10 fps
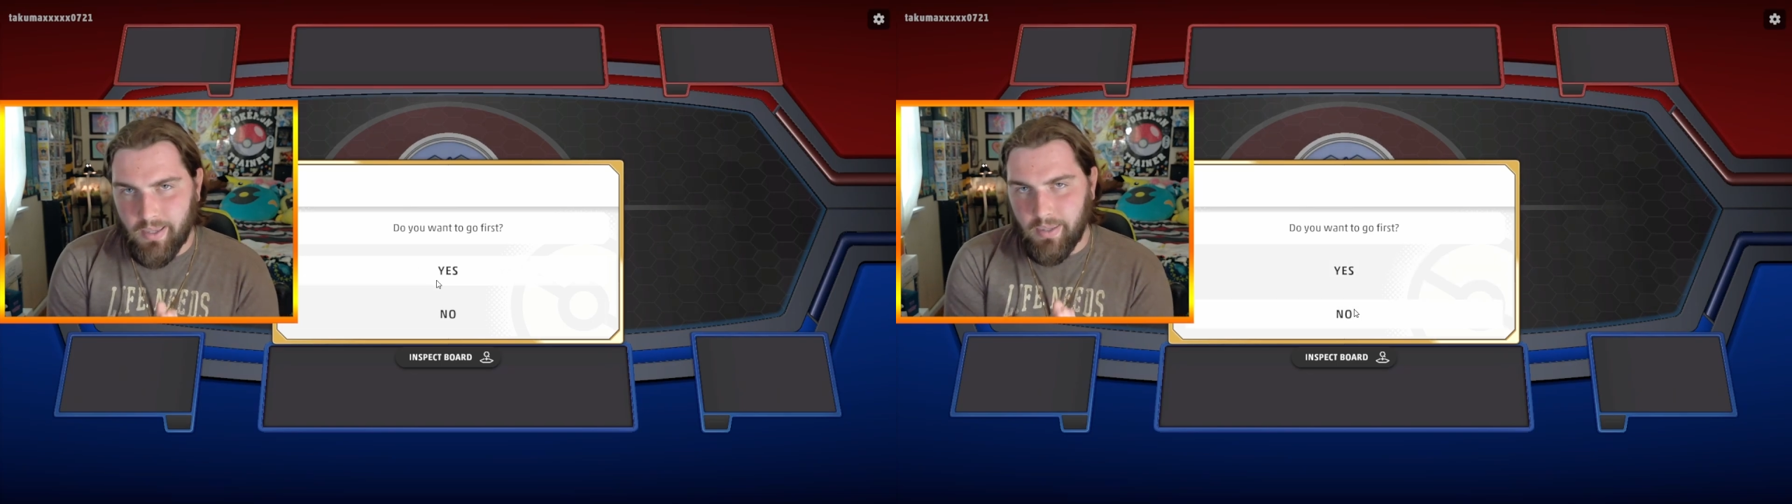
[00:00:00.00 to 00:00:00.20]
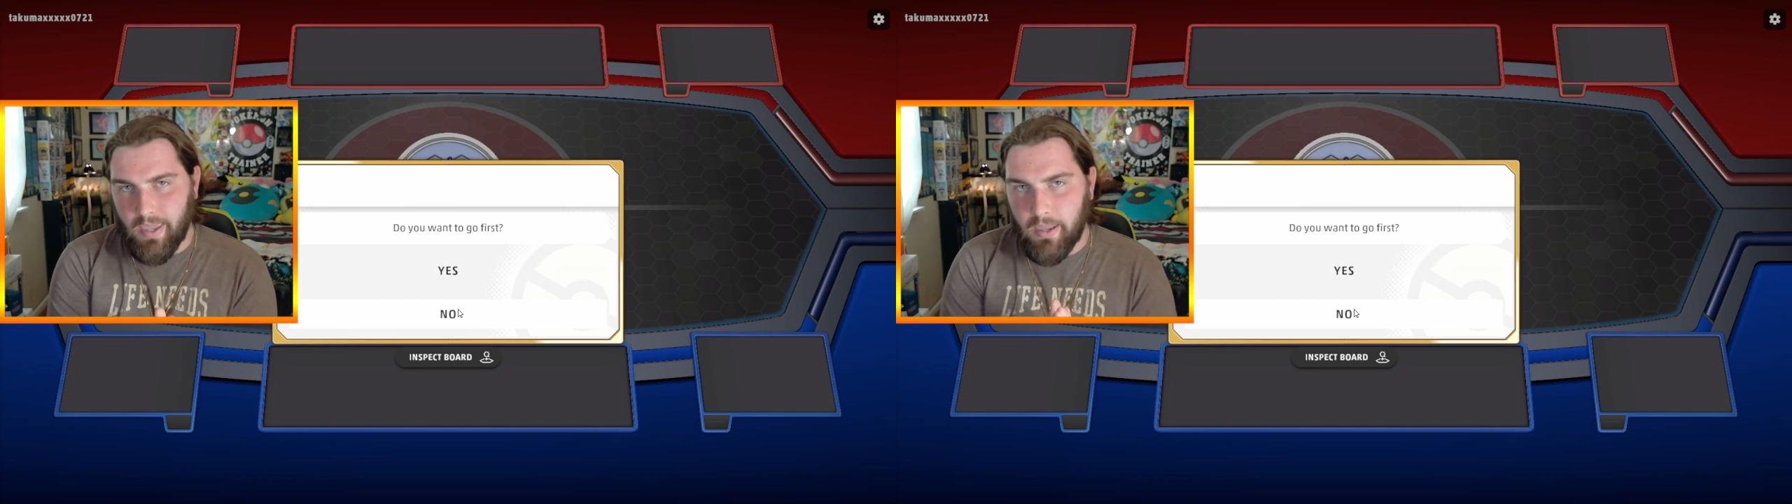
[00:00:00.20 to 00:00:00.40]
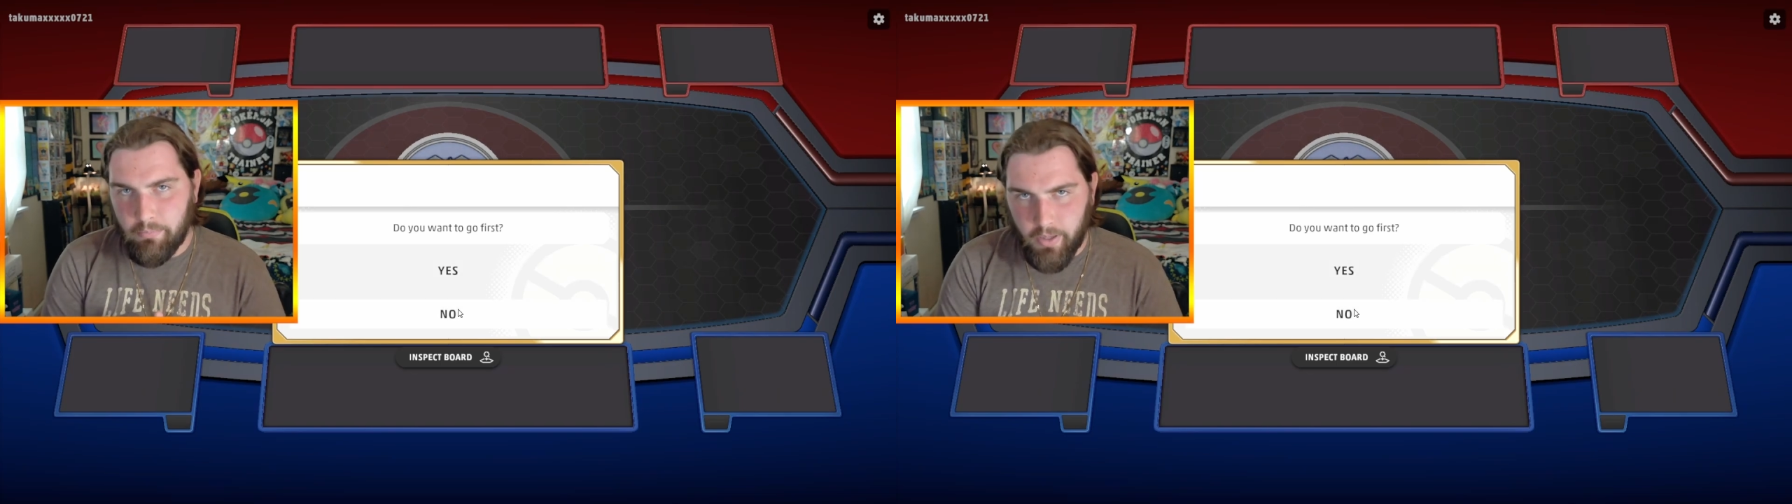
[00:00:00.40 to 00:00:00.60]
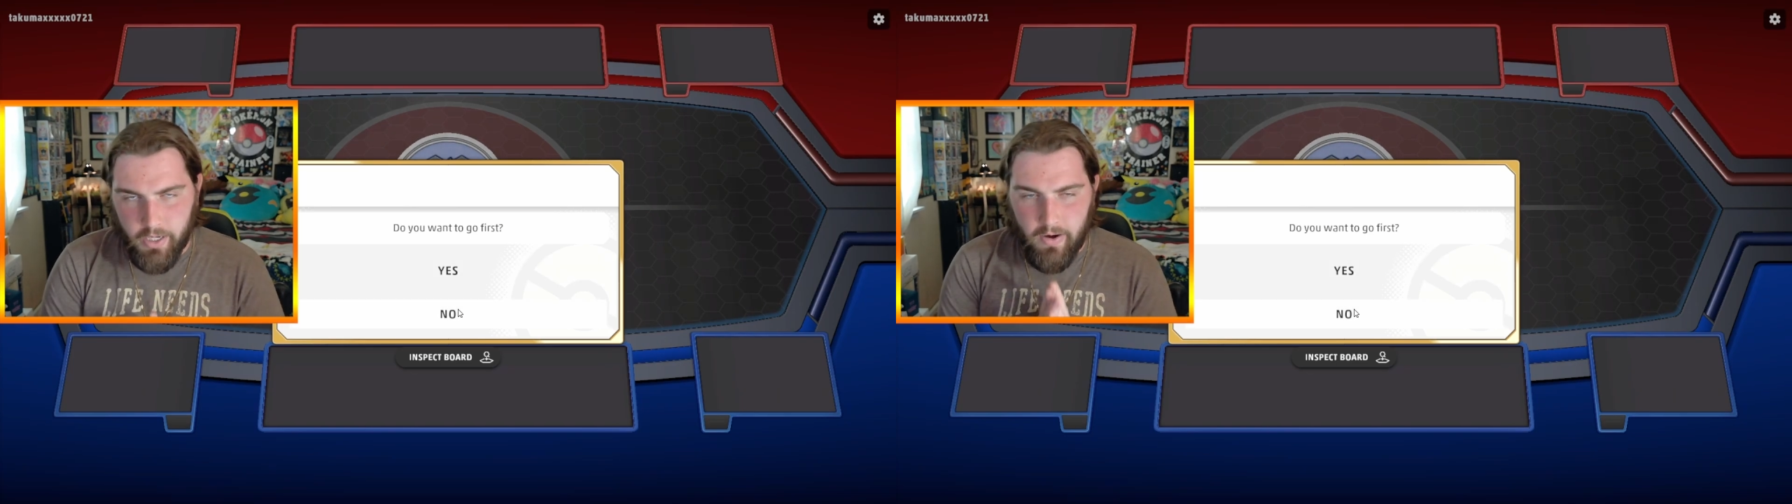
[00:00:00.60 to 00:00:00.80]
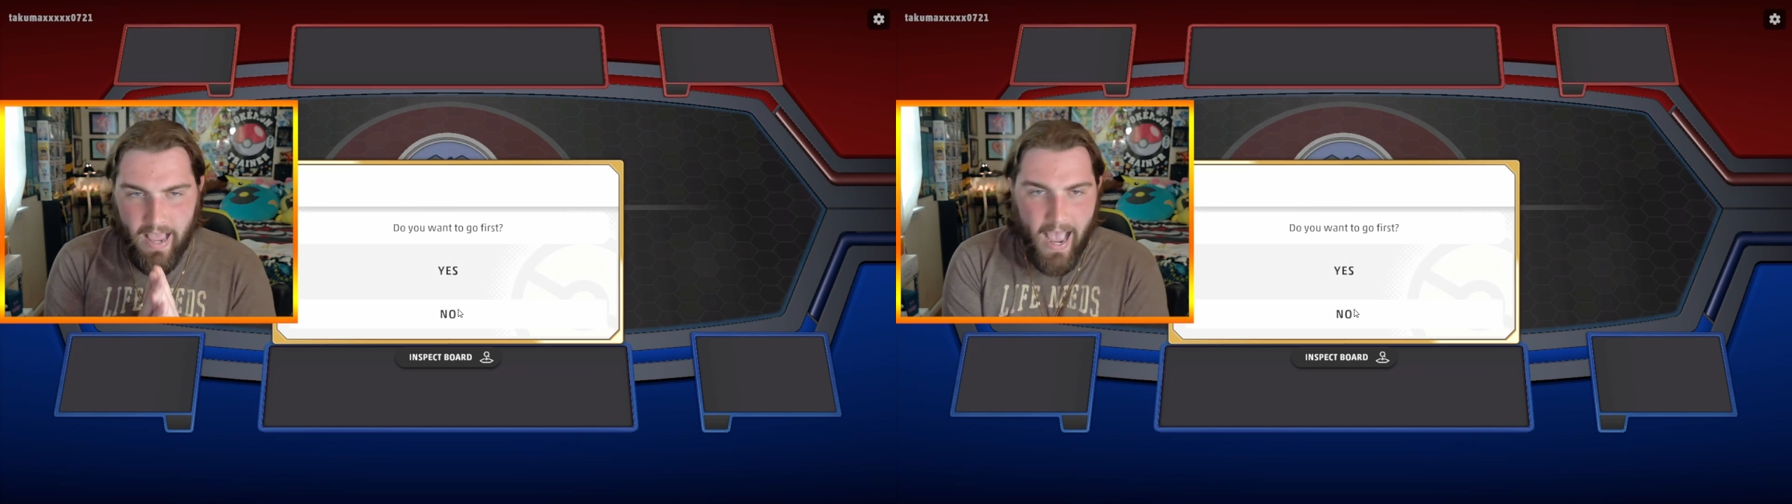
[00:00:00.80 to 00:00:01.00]
gameplay
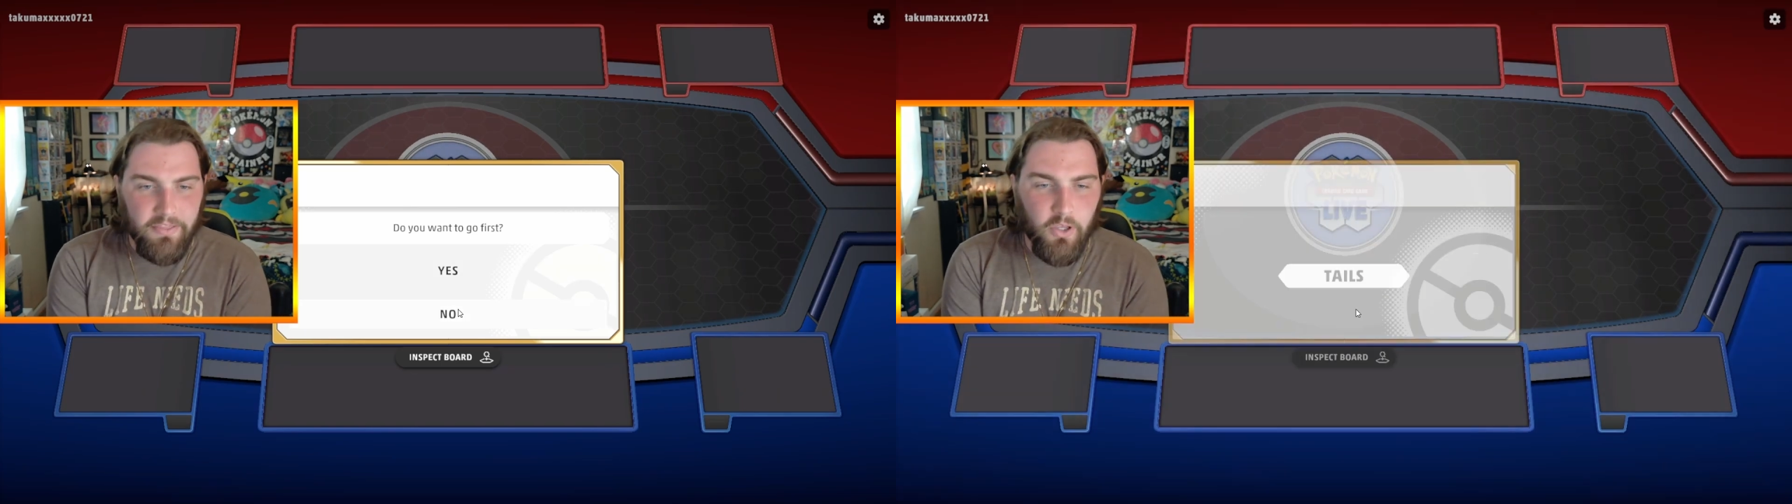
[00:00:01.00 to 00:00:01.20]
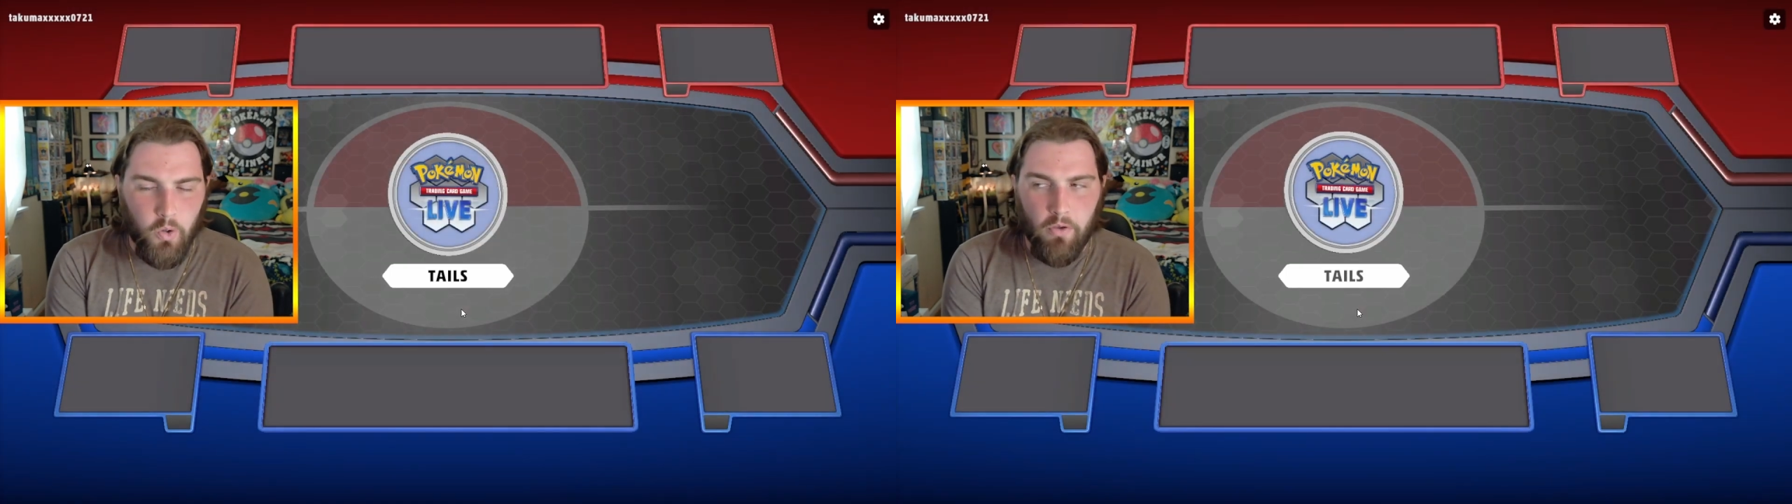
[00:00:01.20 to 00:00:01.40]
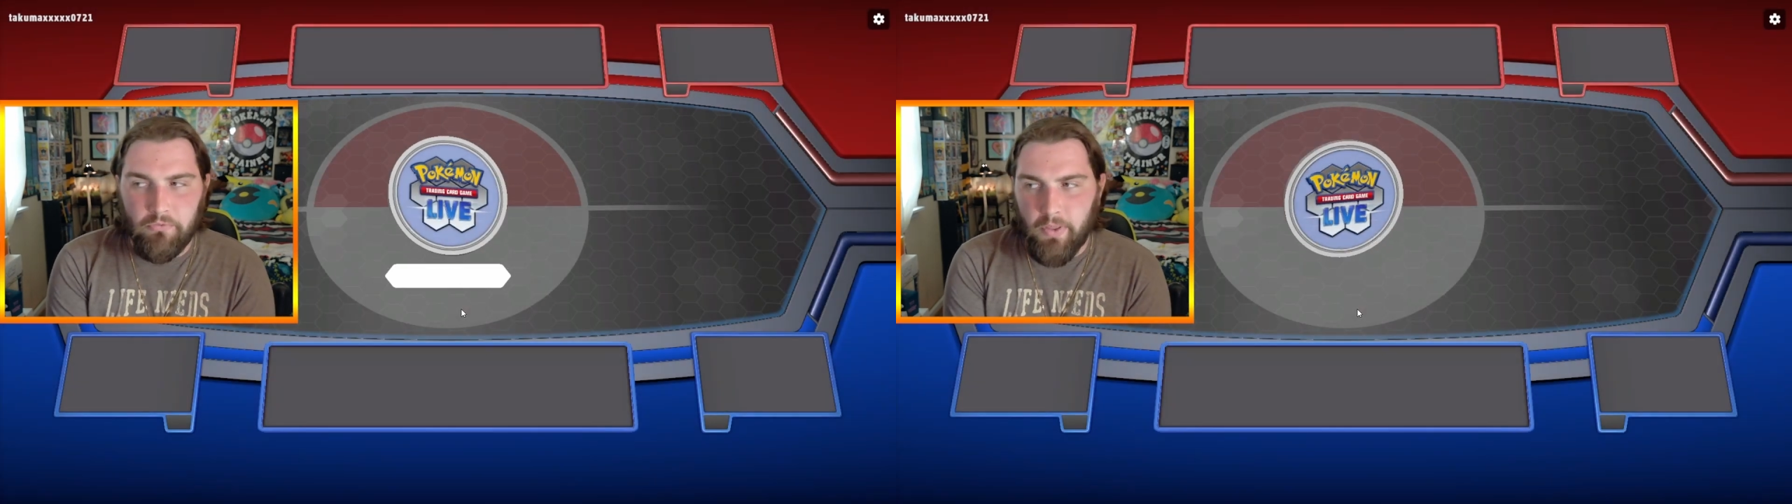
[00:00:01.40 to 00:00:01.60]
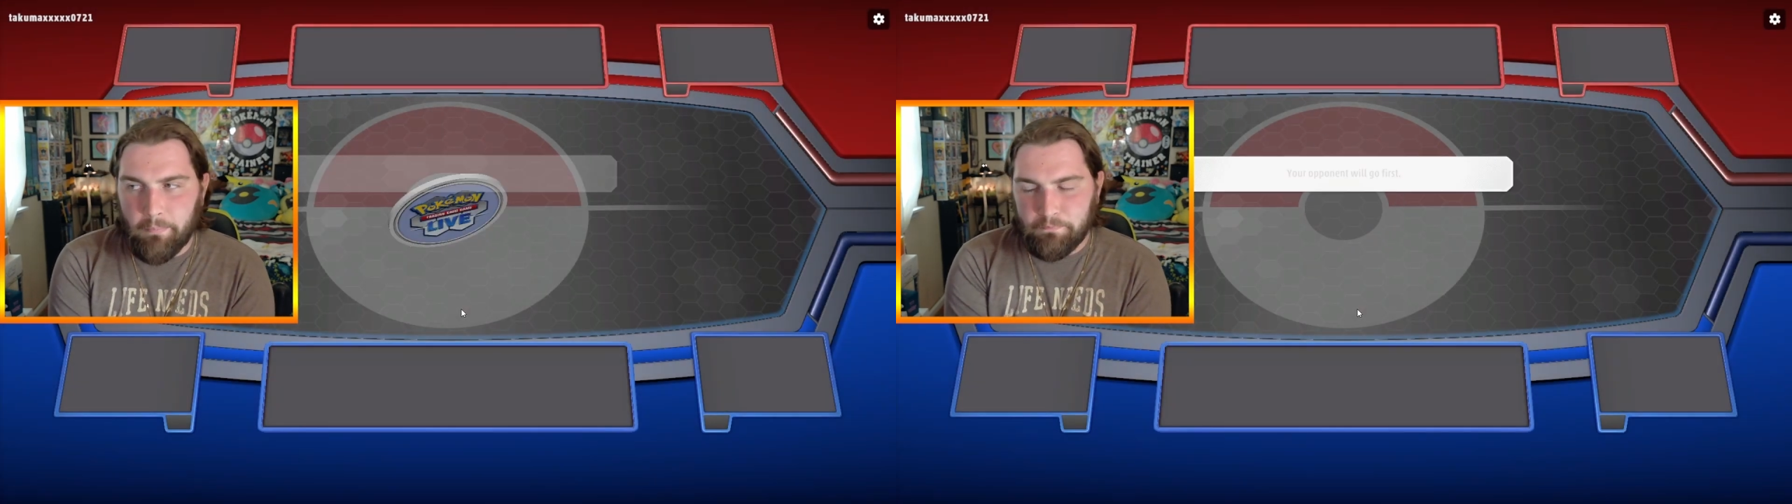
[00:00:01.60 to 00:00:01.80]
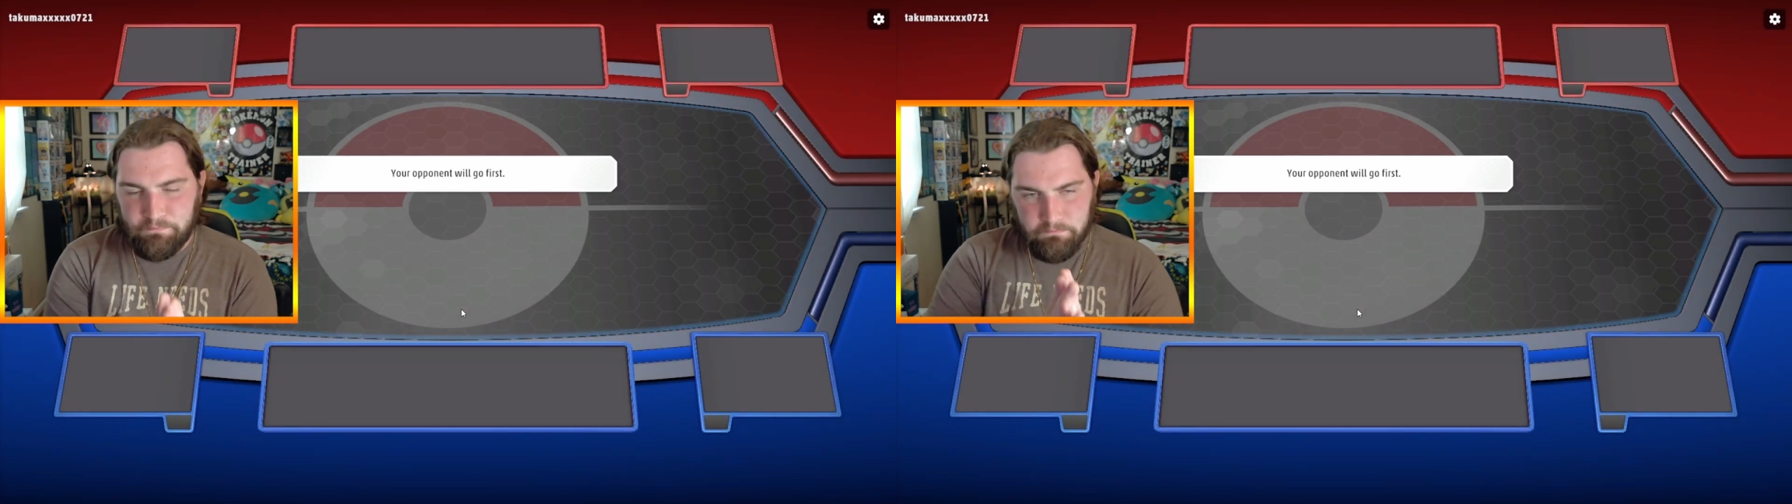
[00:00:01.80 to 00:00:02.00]
here at the coin flip.